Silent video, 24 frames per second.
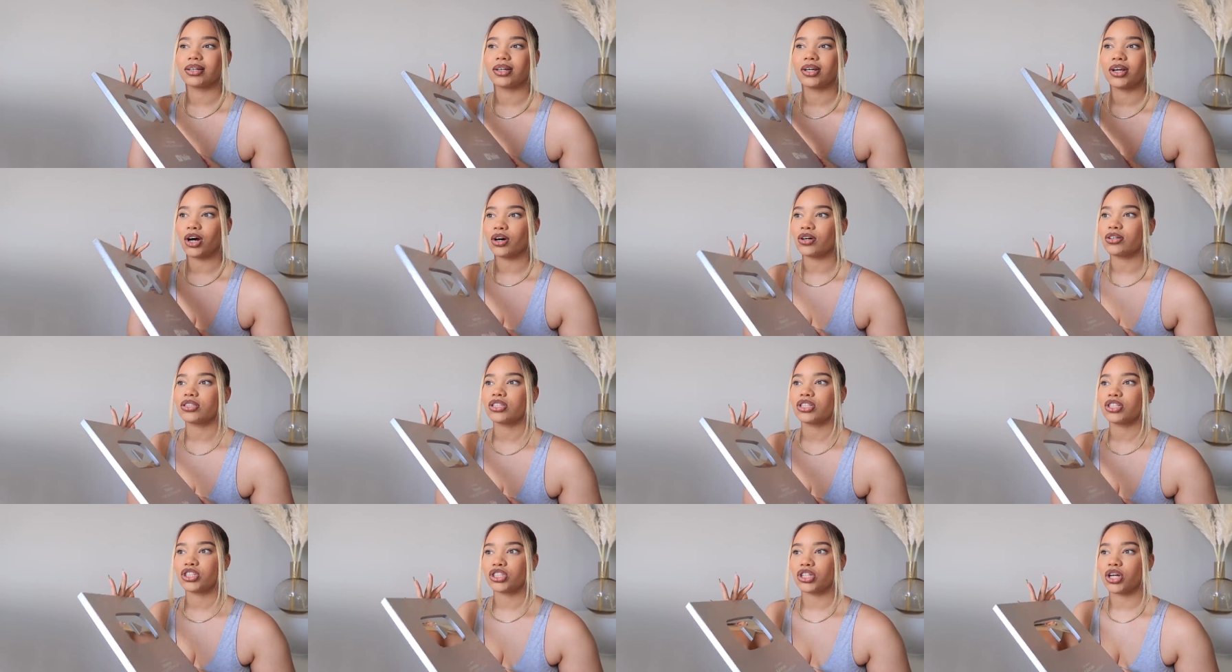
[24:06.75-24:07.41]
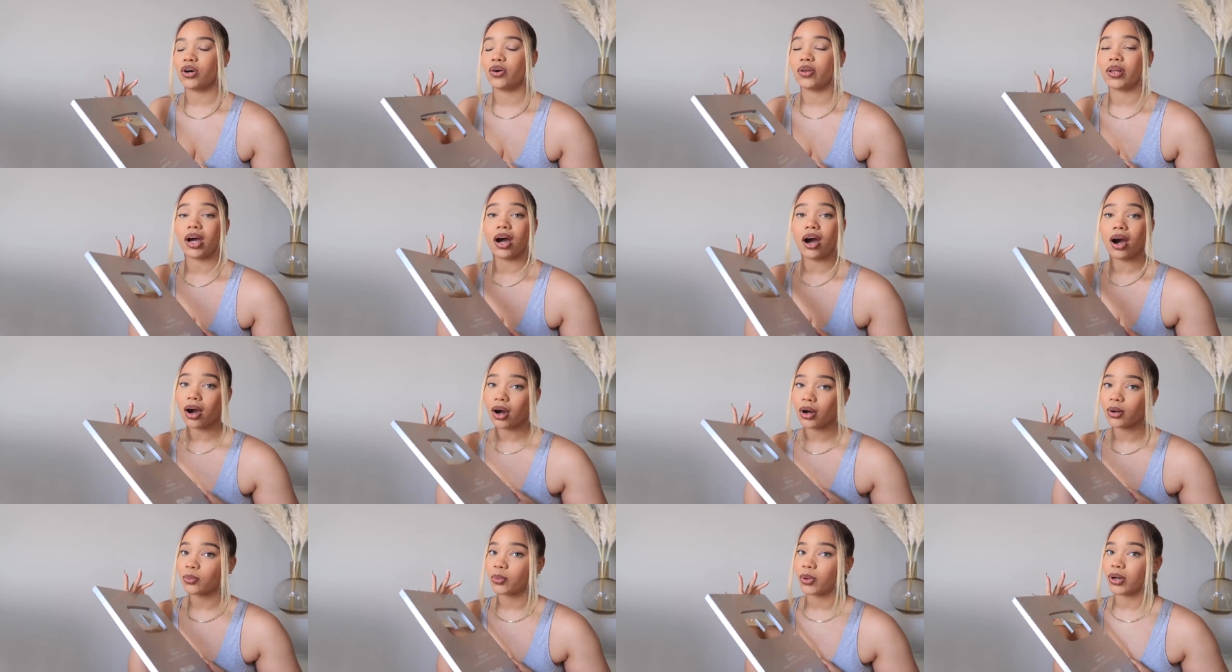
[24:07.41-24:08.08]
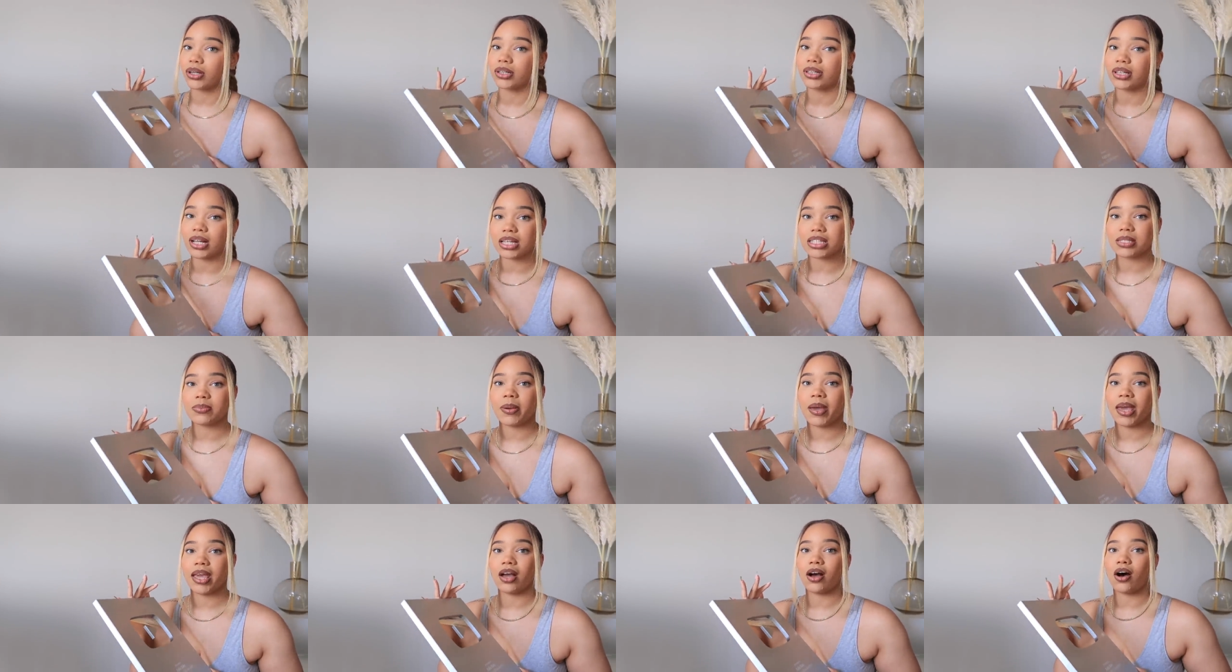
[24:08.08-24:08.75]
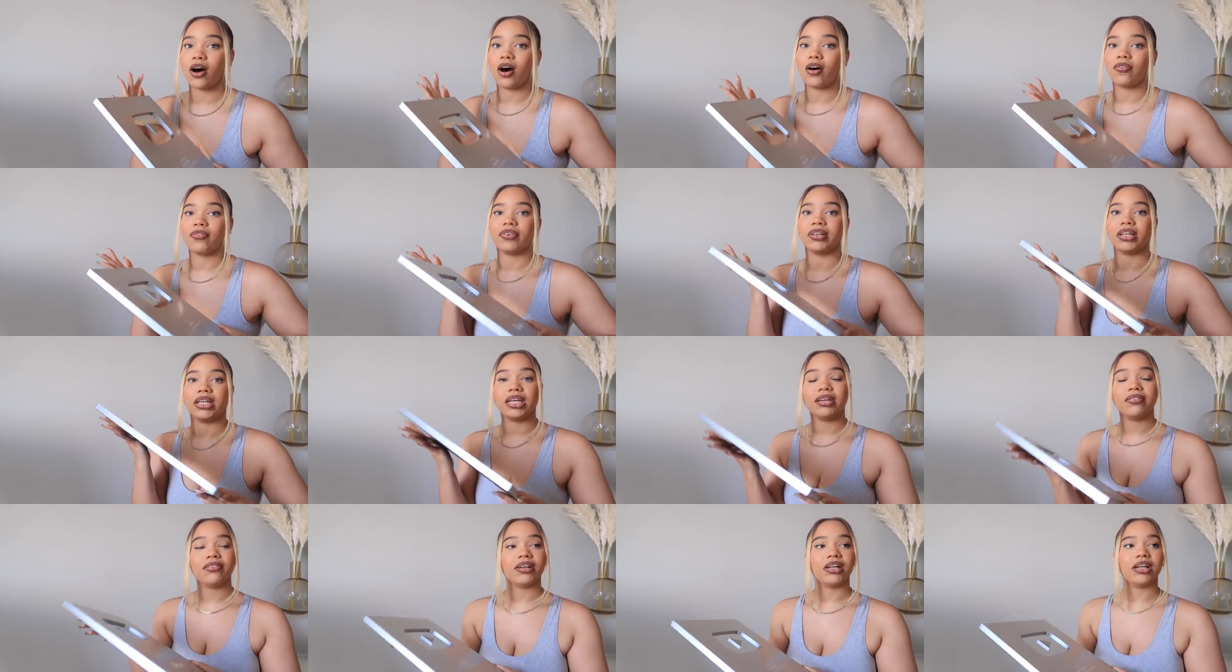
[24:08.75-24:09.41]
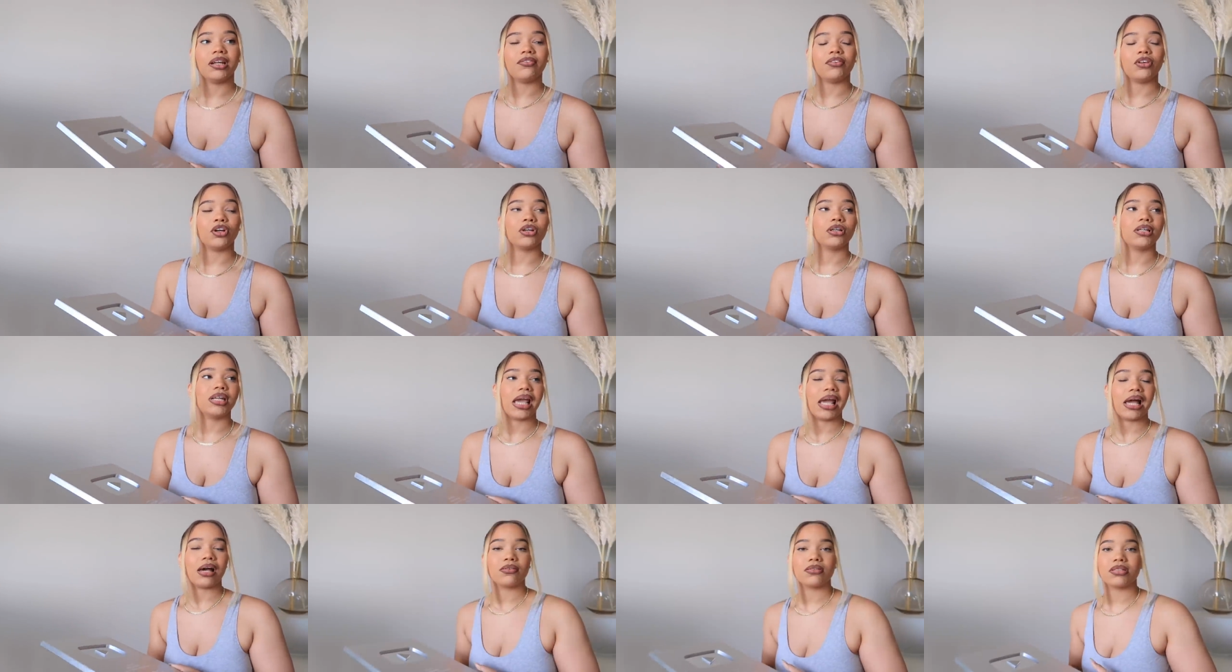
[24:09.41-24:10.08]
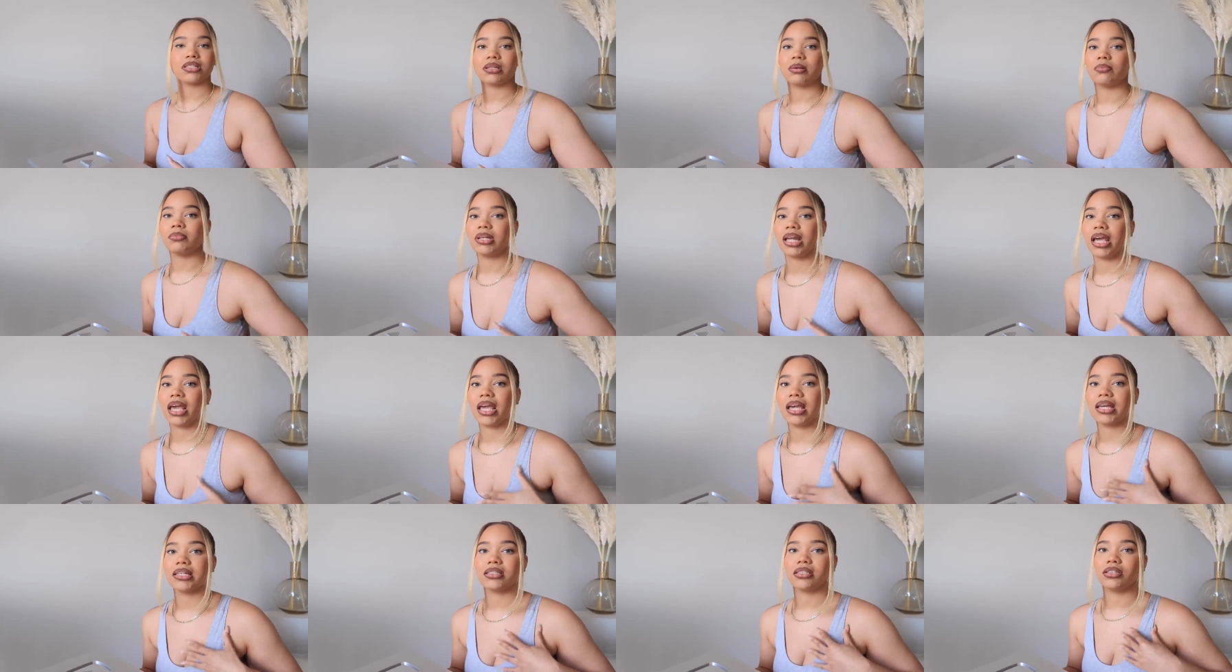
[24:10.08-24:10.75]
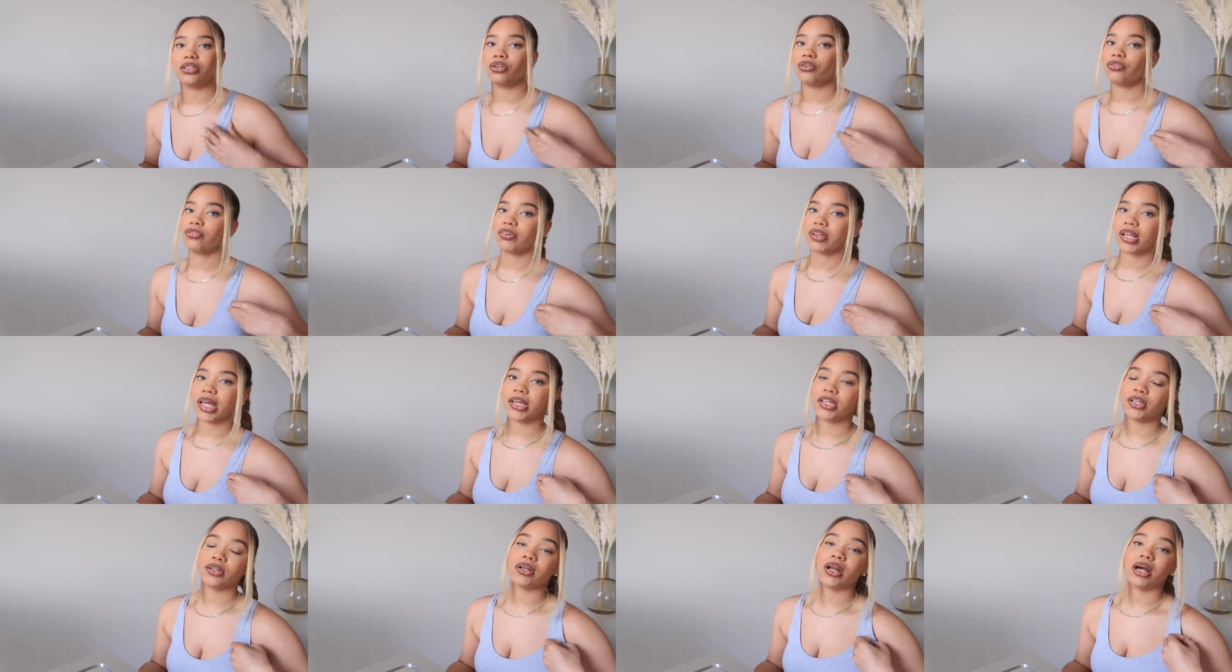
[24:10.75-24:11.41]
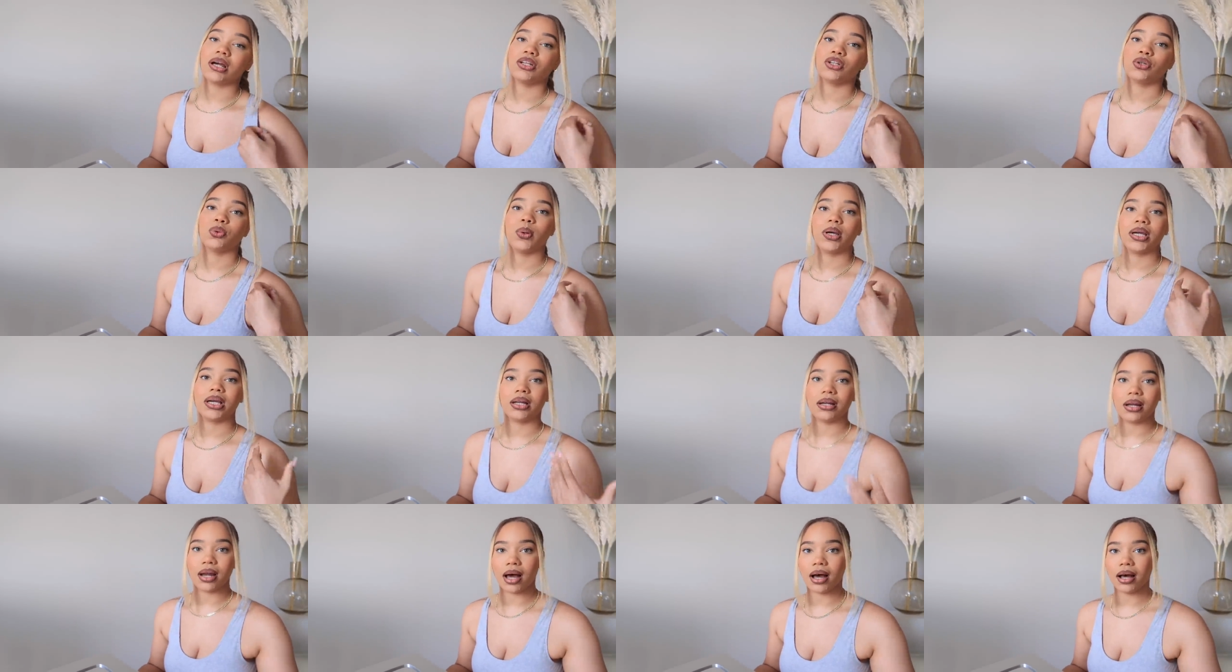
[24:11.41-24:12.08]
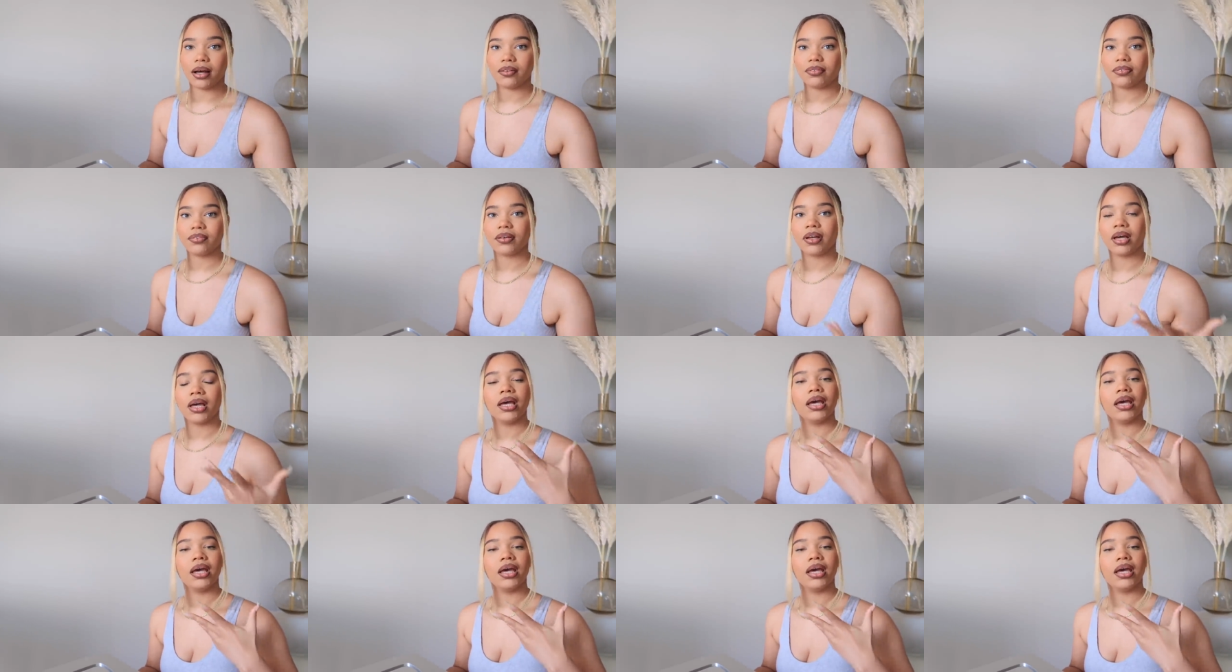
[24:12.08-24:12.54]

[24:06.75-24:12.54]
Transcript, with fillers: goes to show that hard work does pay off and even if you're down some days and you feel like you're not doing enough